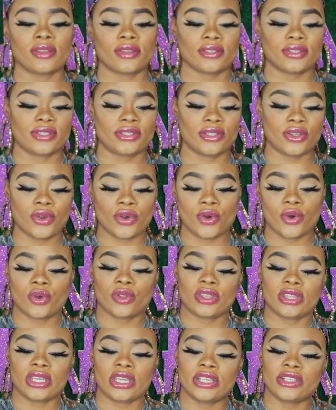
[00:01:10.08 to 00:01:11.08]
So
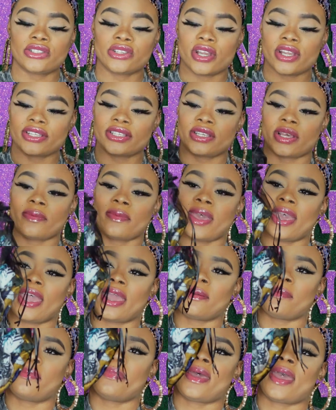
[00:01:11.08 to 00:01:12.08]
these are some
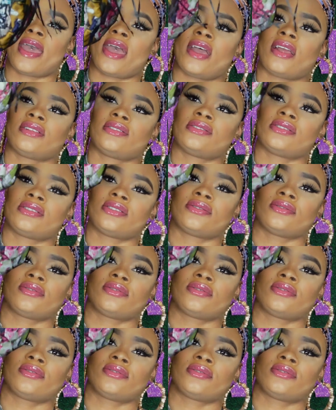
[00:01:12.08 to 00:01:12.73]
headbands,